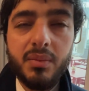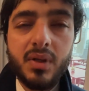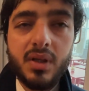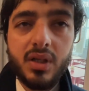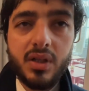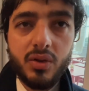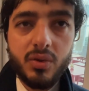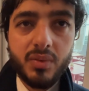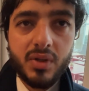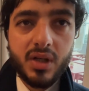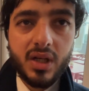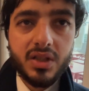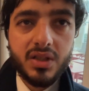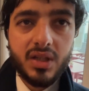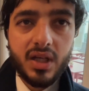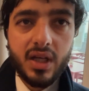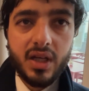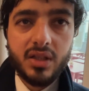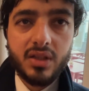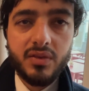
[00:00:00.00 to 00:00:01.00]
a human rights
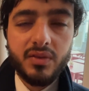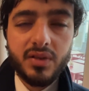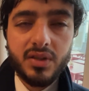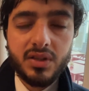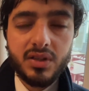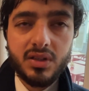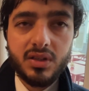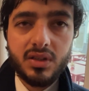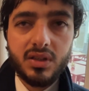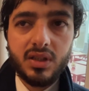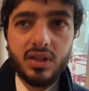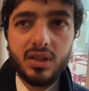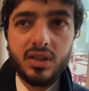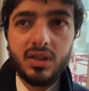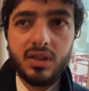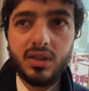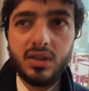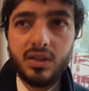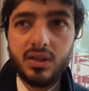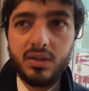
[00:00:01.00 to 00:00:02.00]
activist
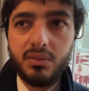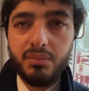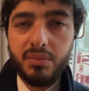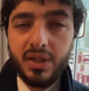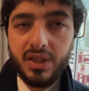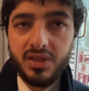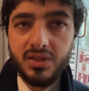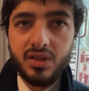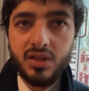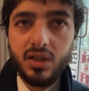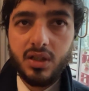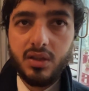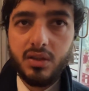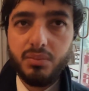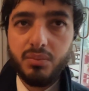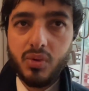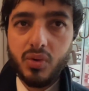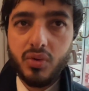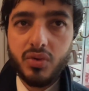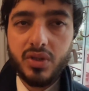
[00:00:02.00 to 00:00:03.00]
based in
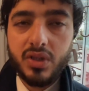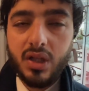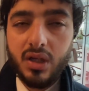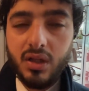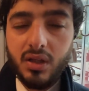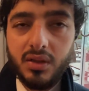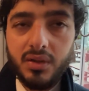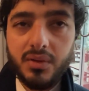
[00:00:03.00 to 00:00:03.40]
Brussels.